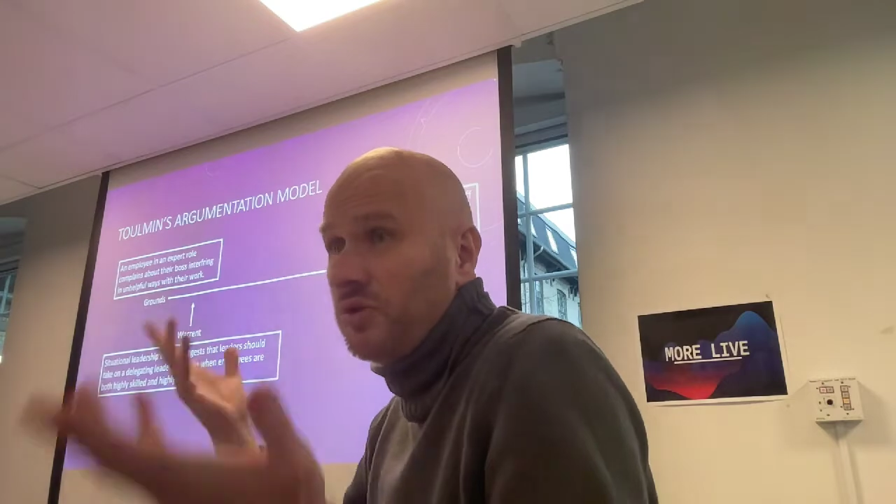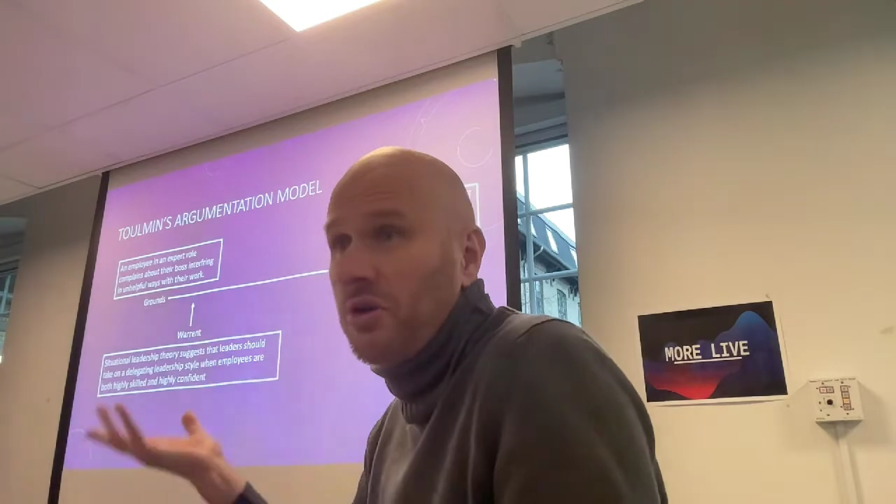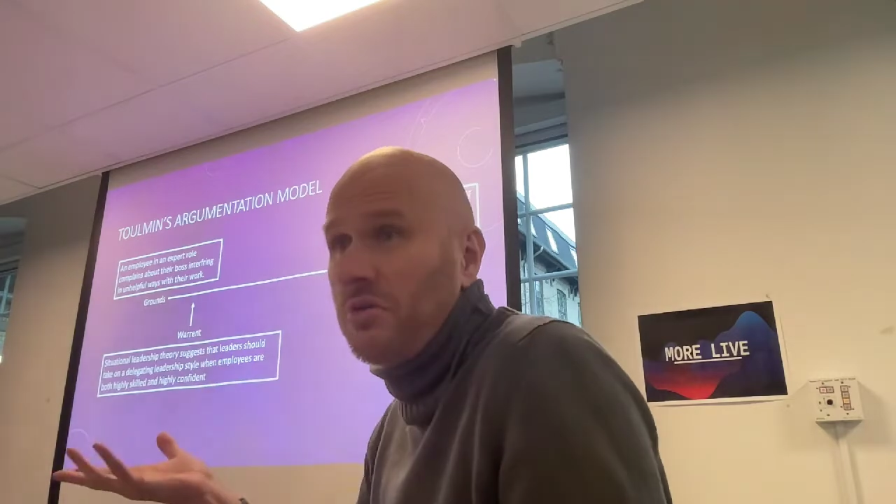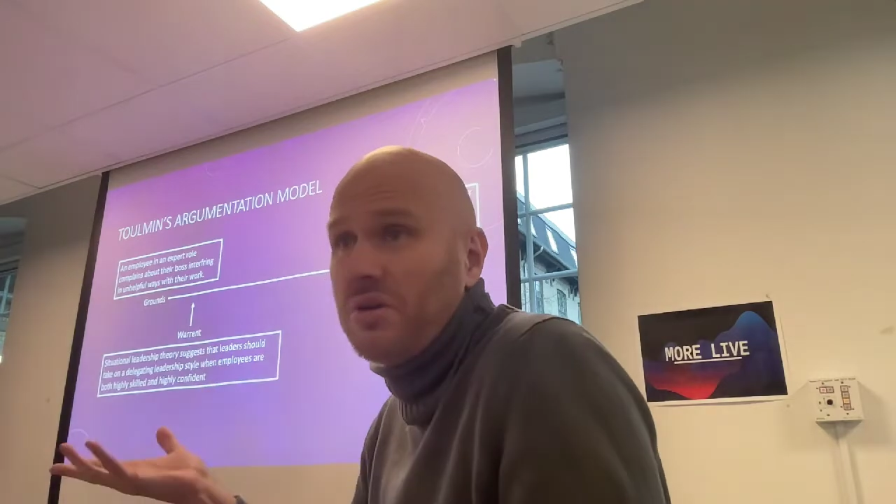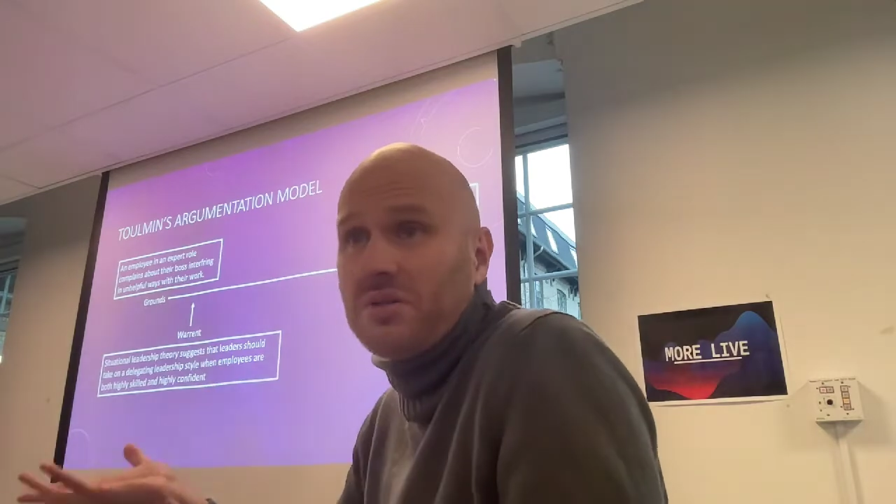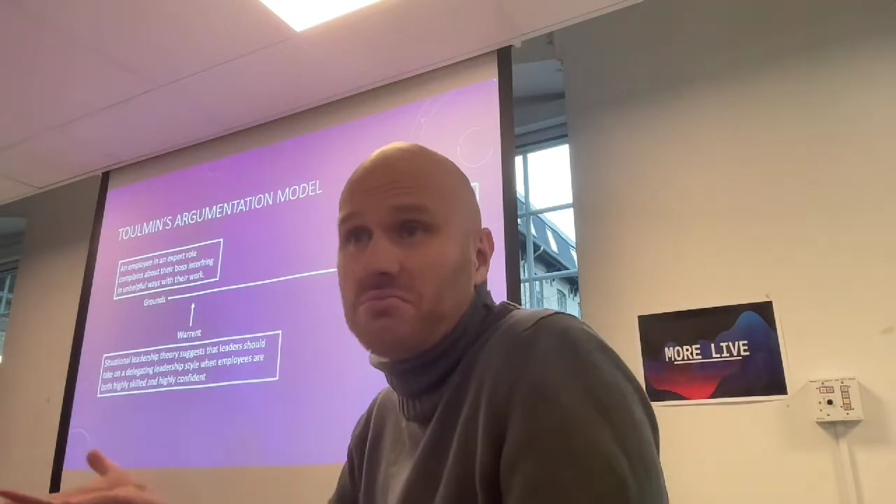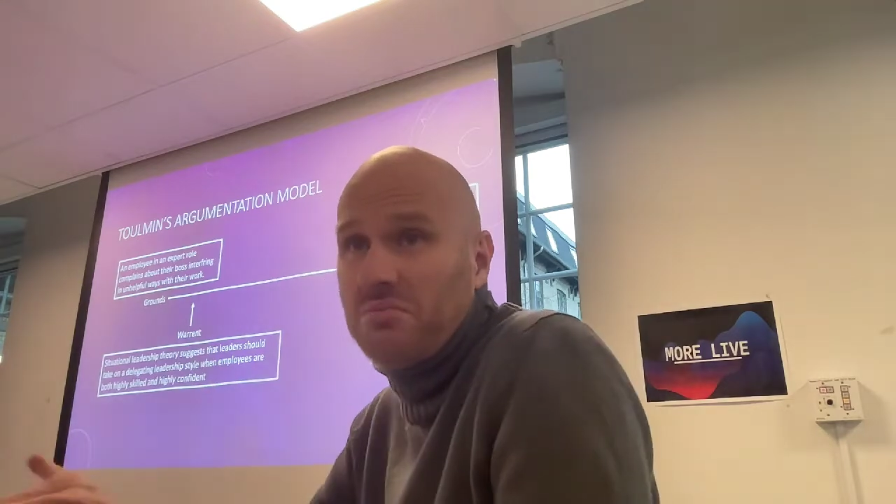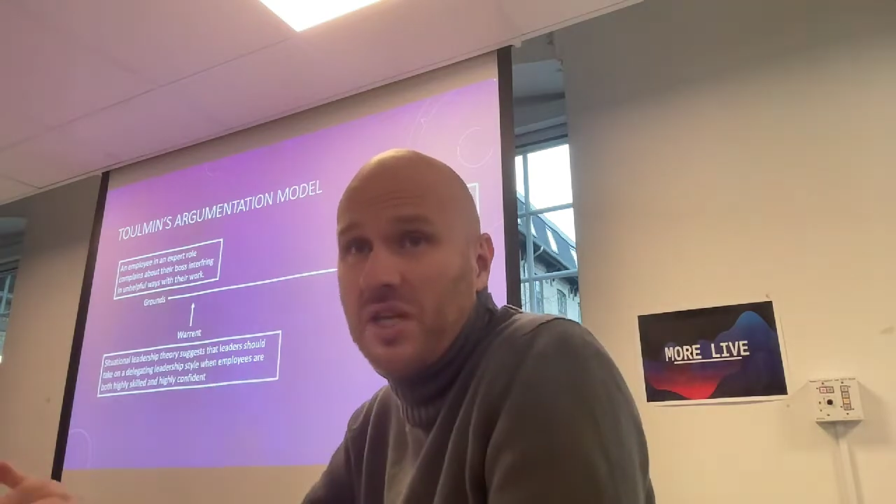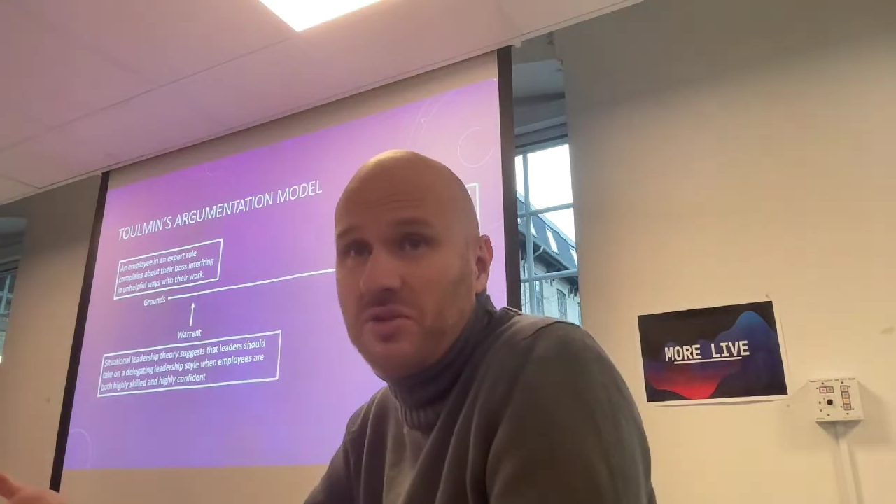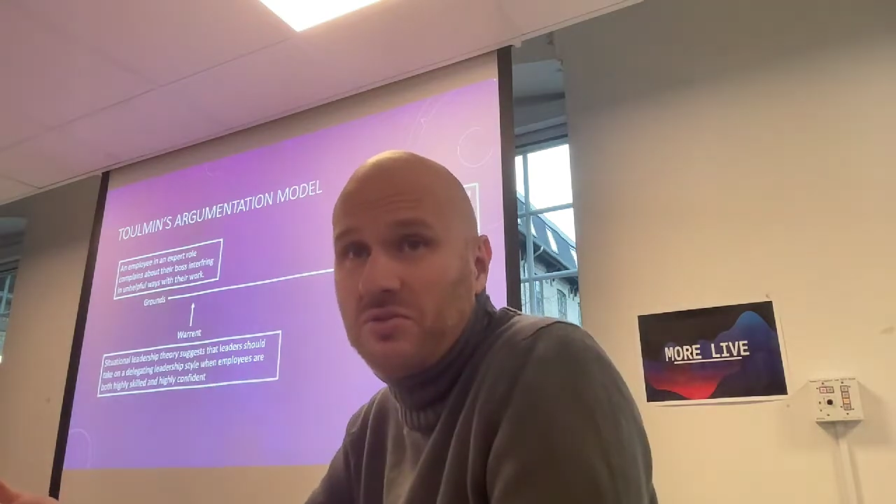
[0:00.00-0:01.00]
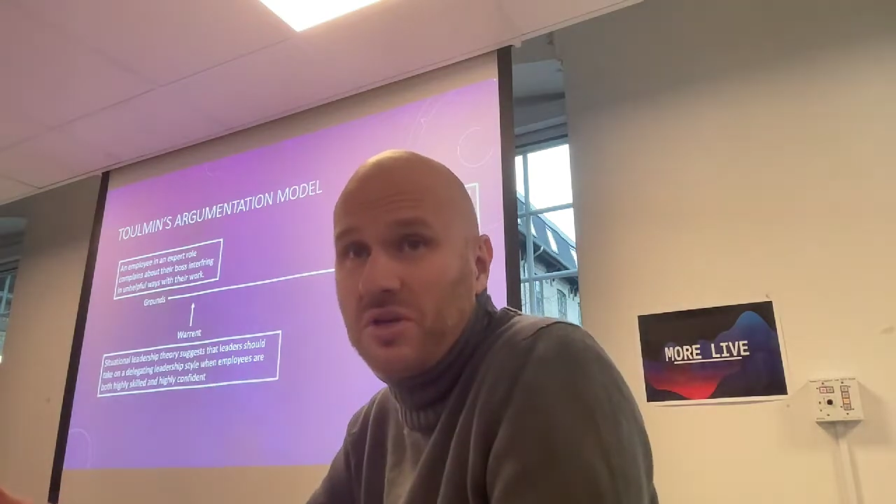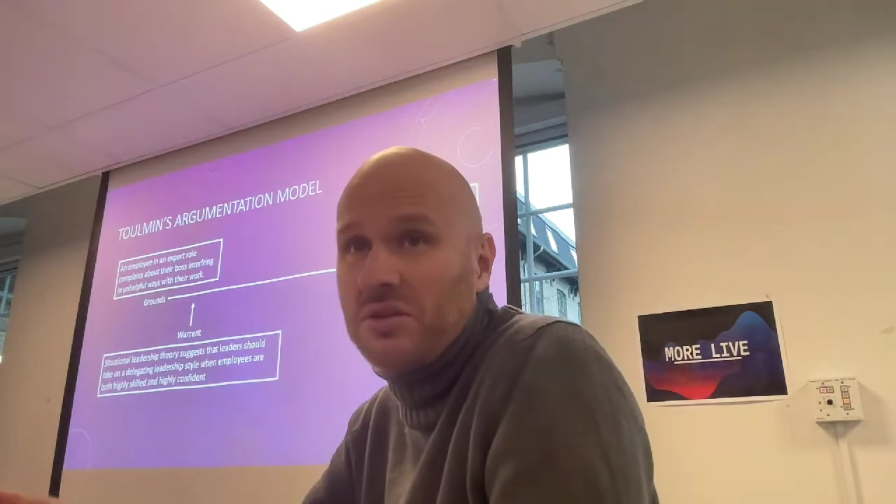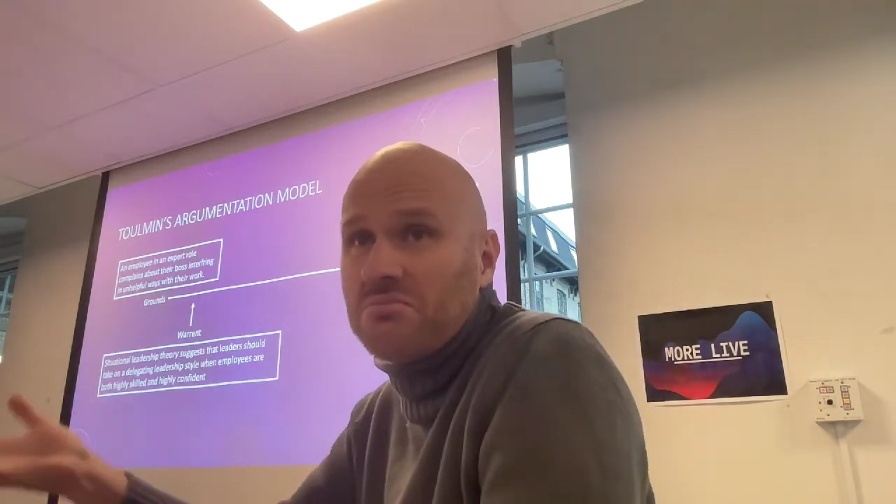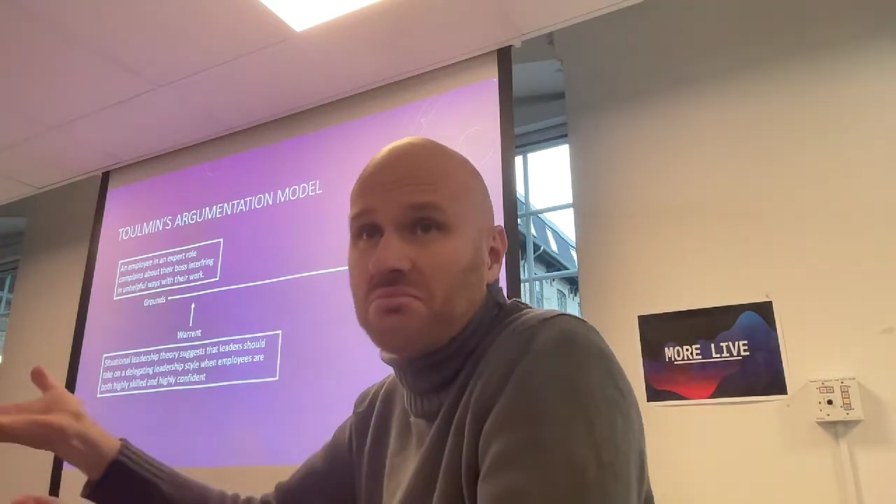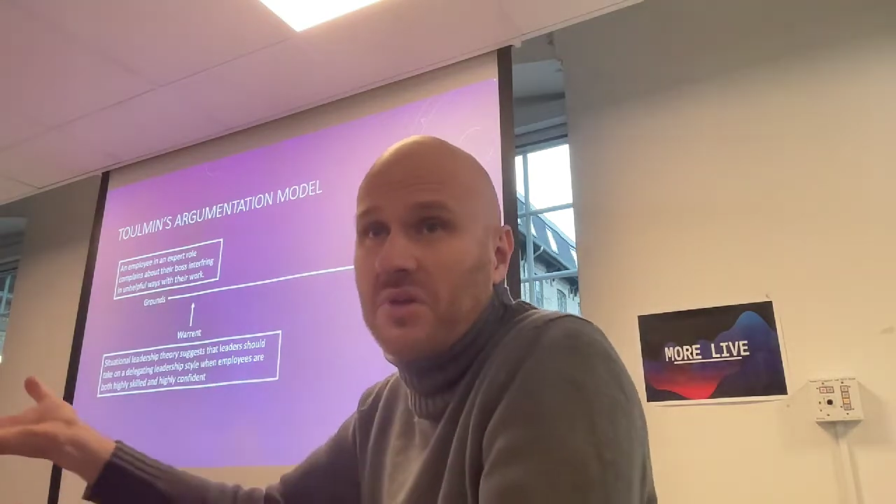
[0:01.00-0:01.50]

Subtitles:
You know it, they do it,